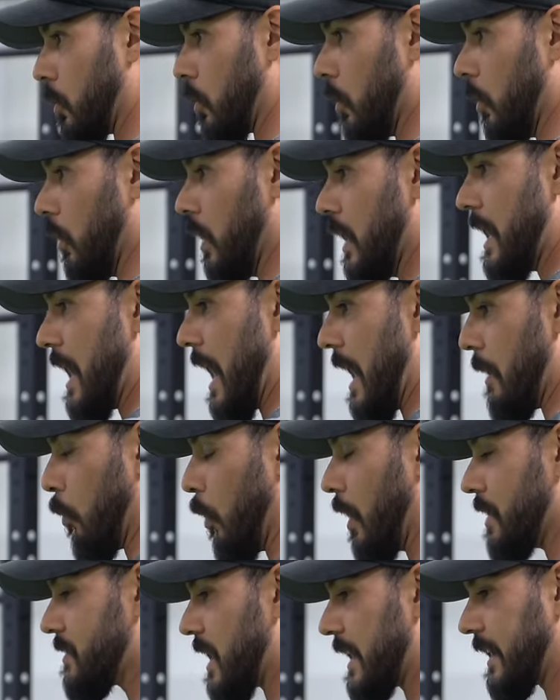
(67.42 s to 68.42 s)
curl.
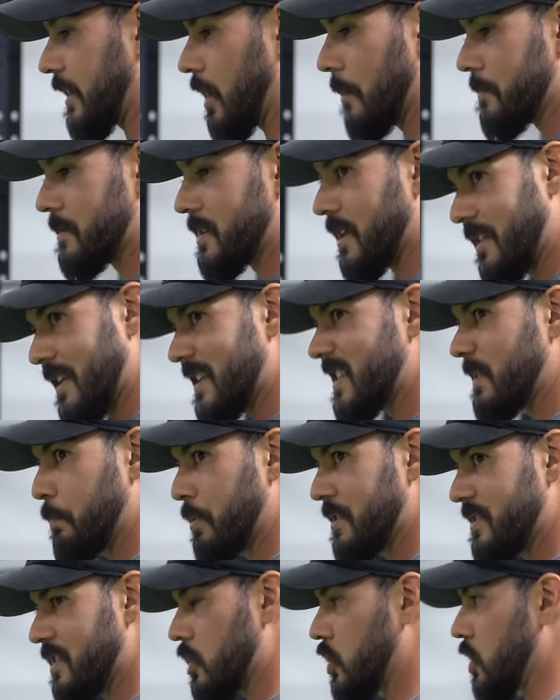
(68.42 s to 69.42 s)
And once I come to this
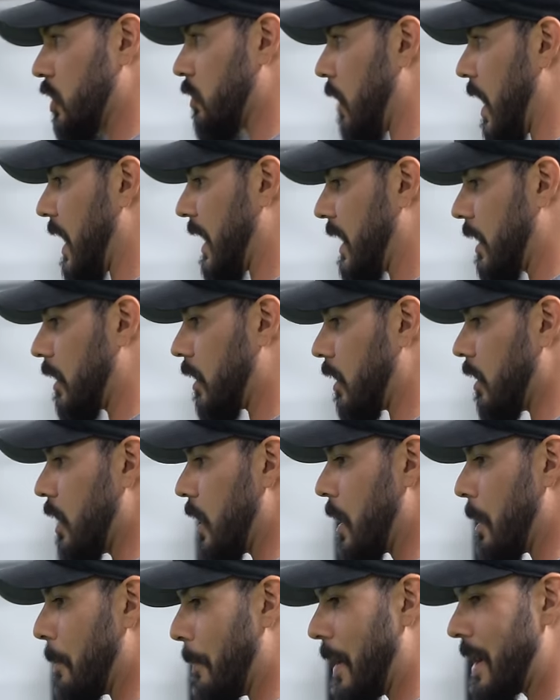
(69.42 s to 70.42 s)
position right here,
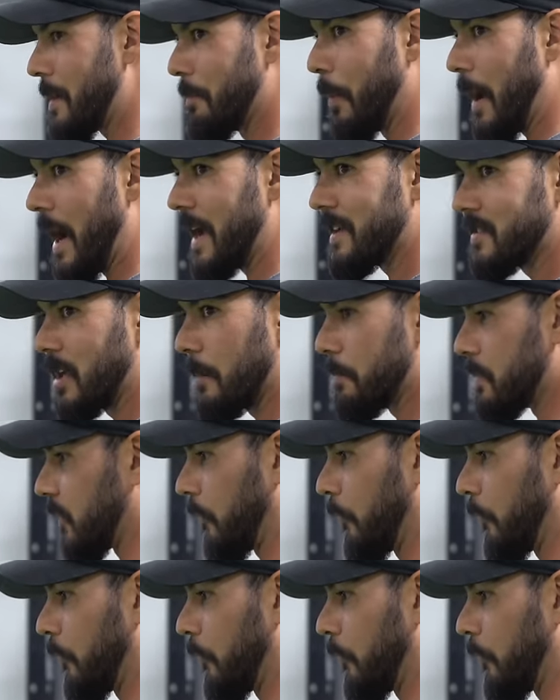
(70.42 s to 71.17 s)
my bicep